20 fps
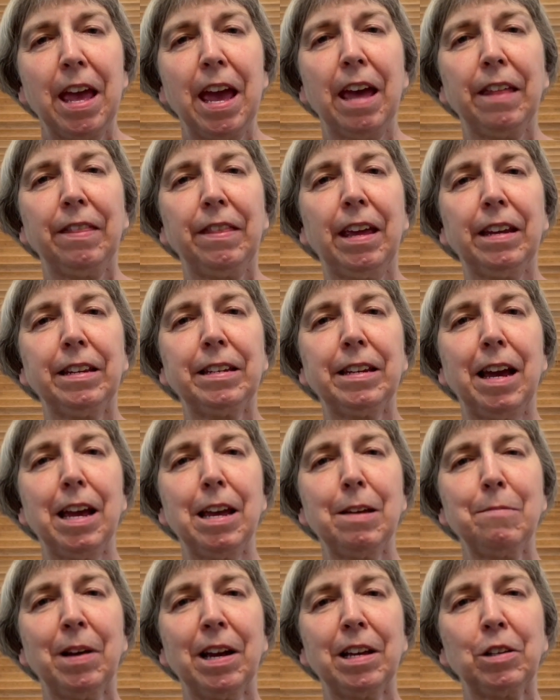At that
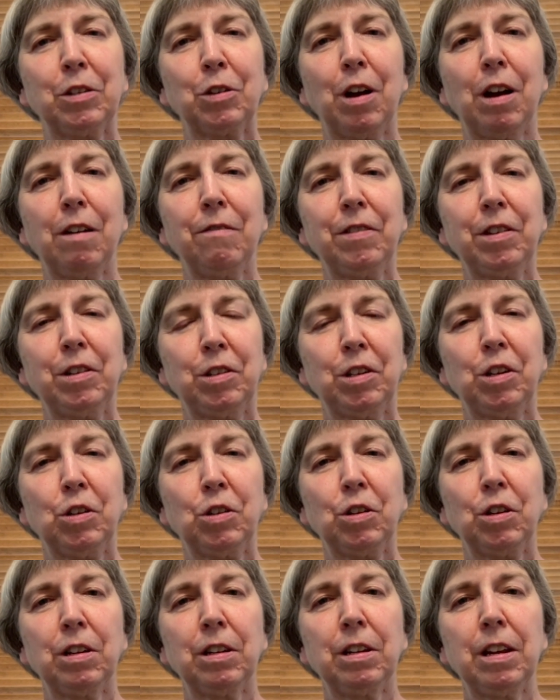time, I saw a
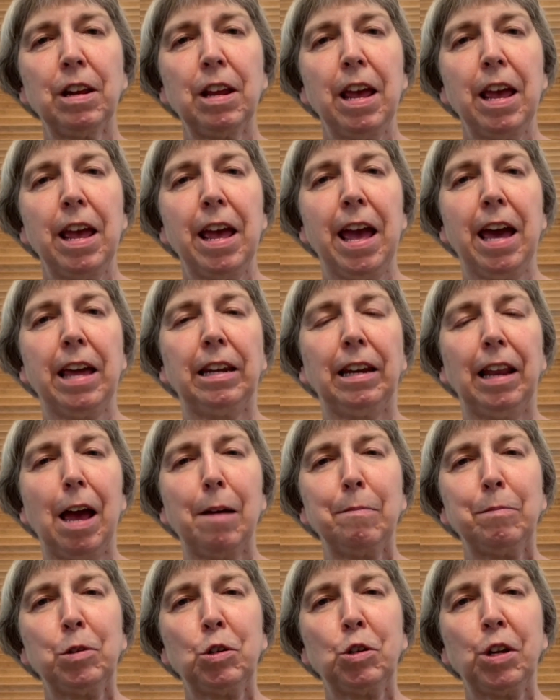physician had
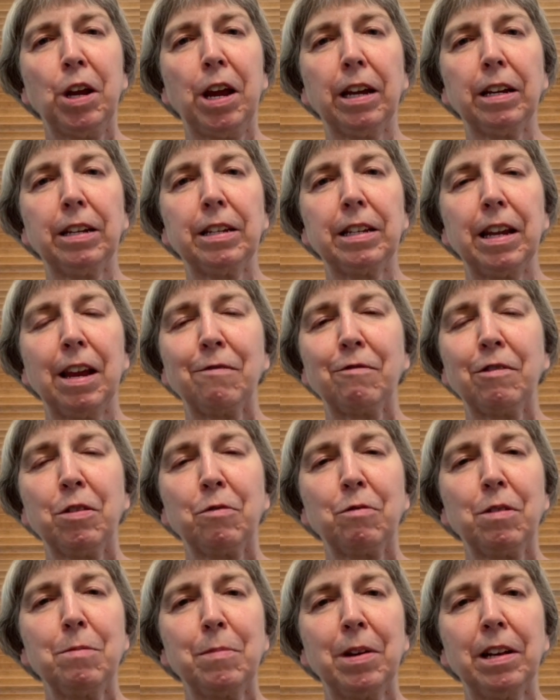labs checked every
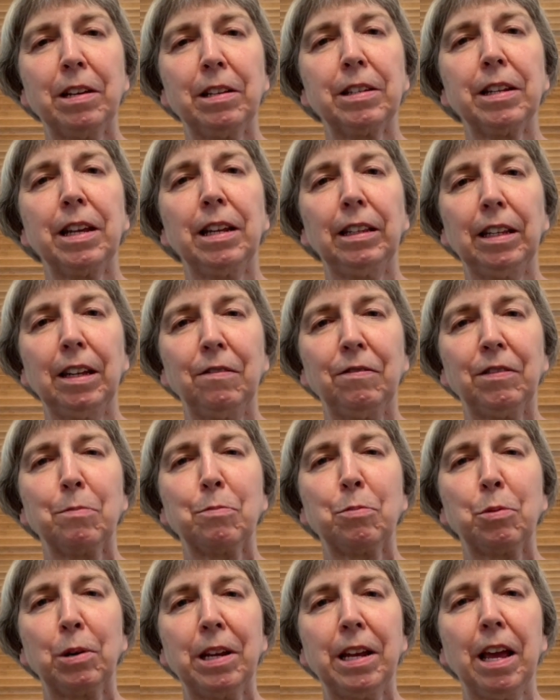three months, and lived a
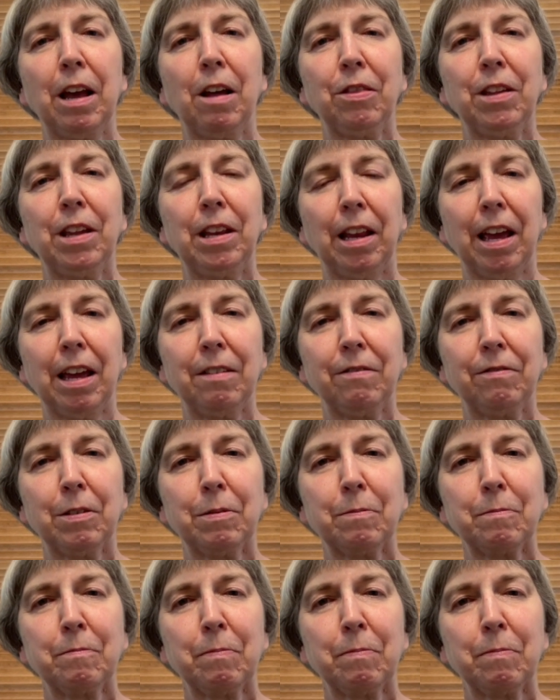pretty healthy life.